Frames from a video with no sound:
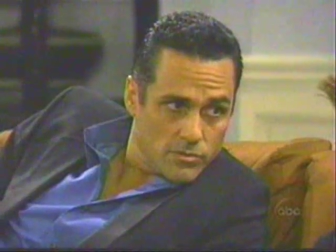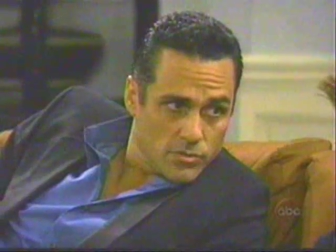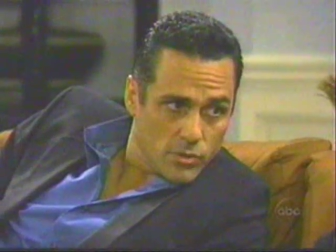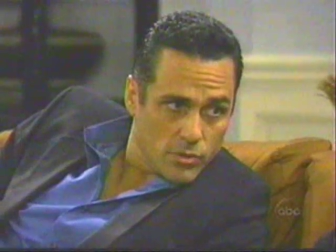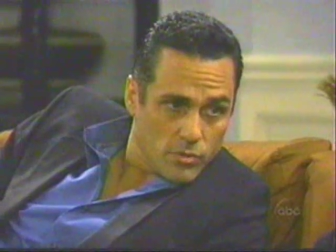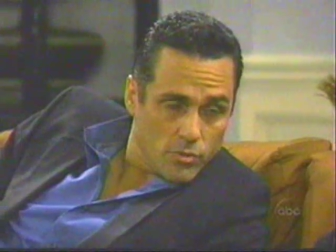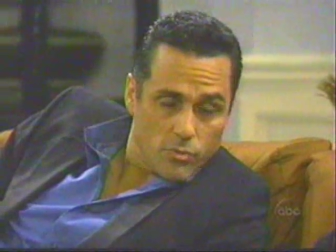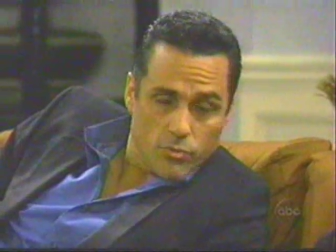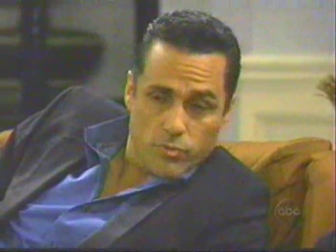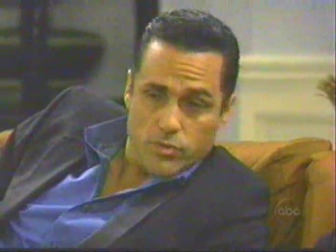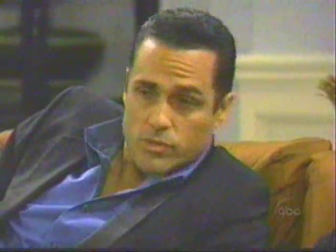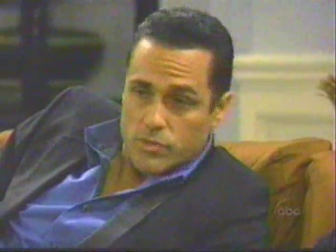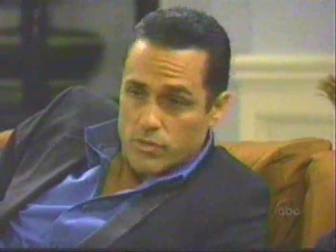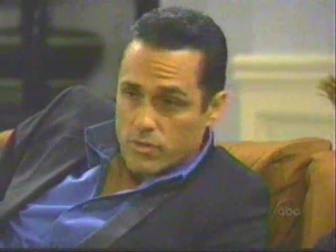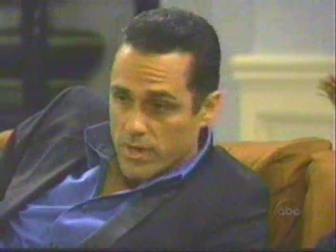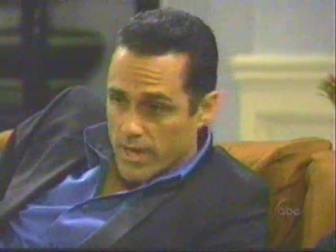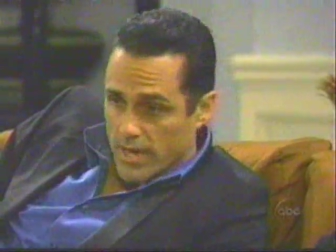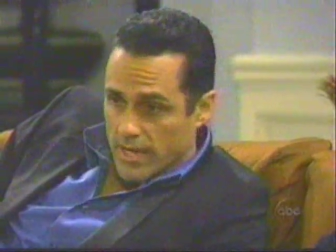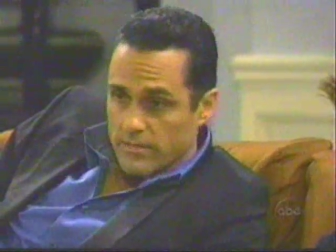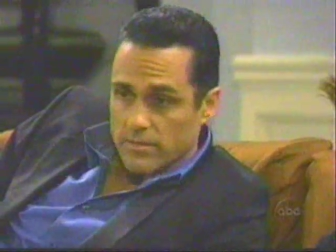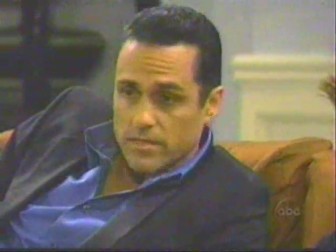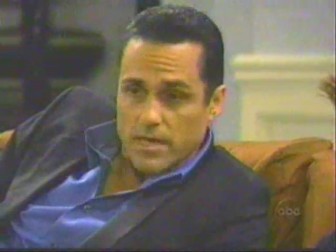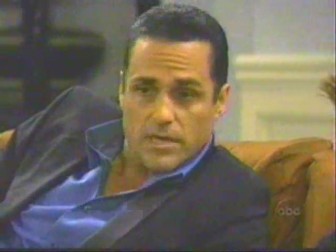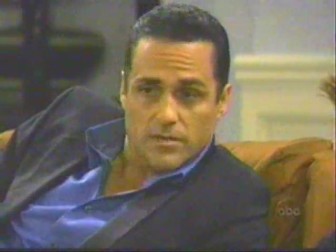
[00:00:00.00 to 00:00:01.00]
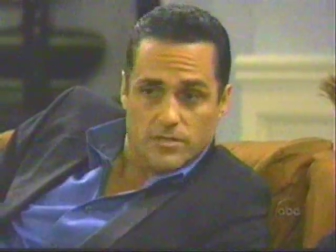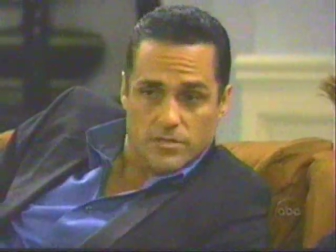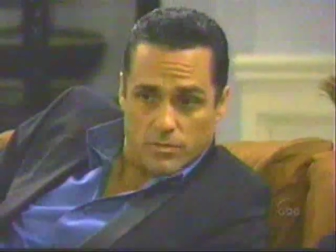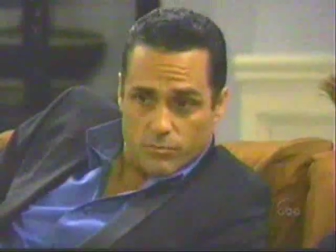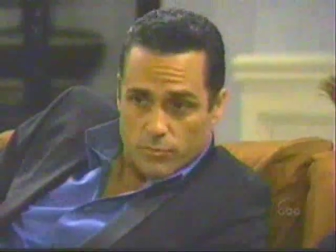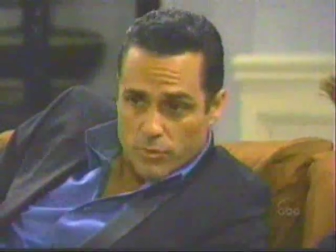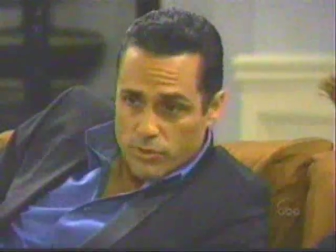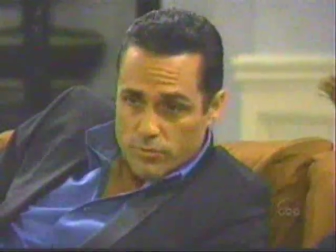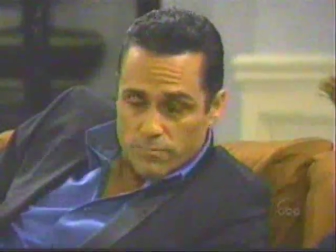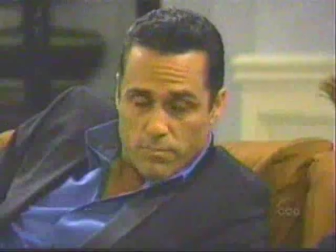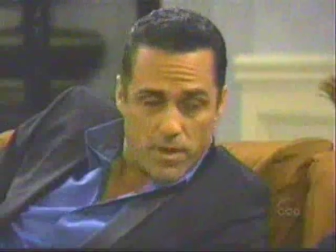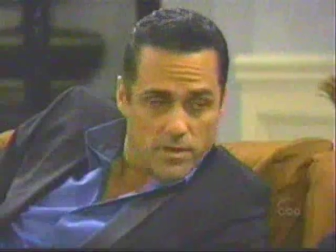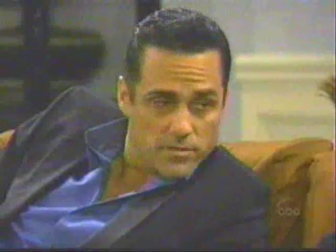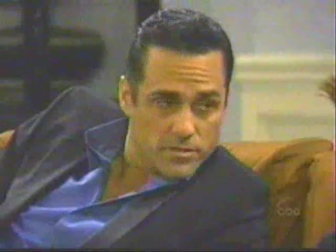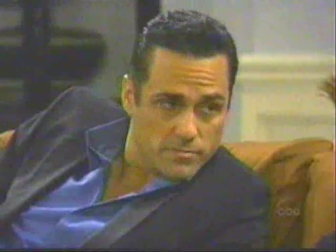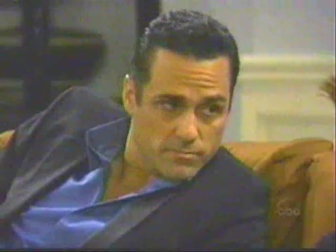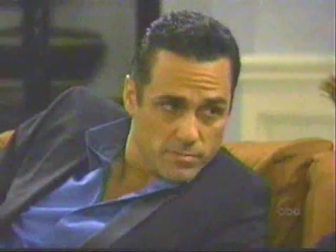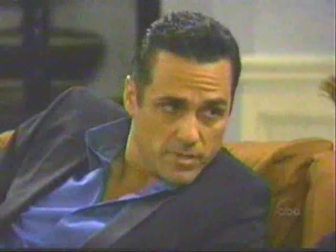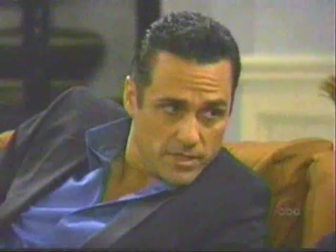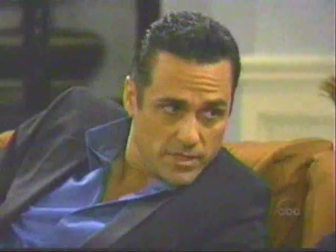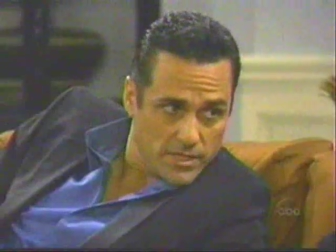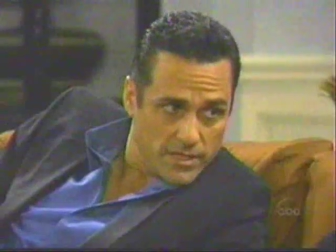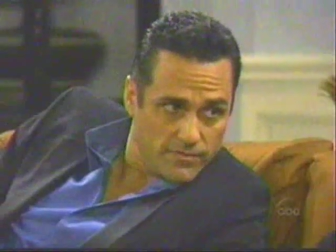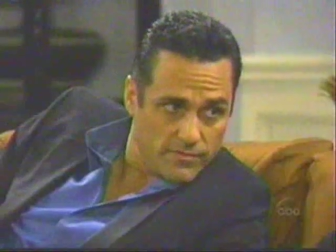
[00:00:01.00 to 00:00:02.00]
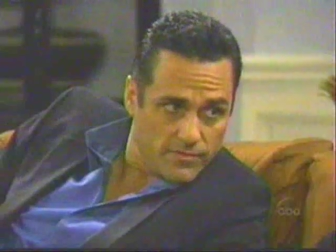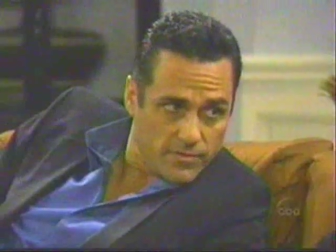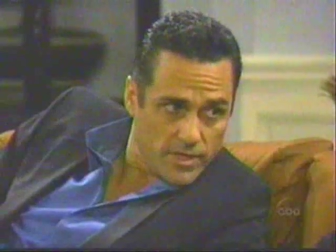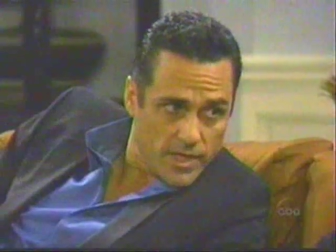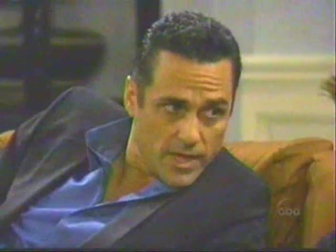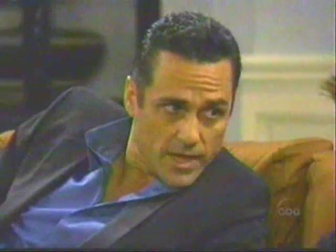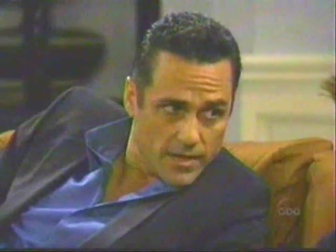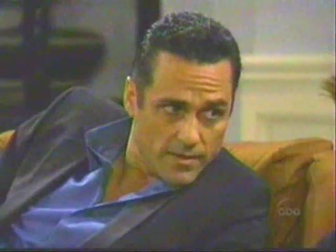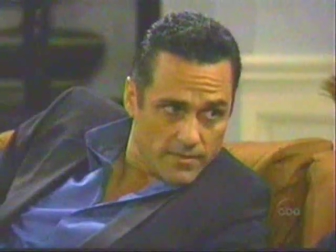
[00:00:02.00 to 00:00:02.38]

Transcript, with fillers: So you got to take some responsibility for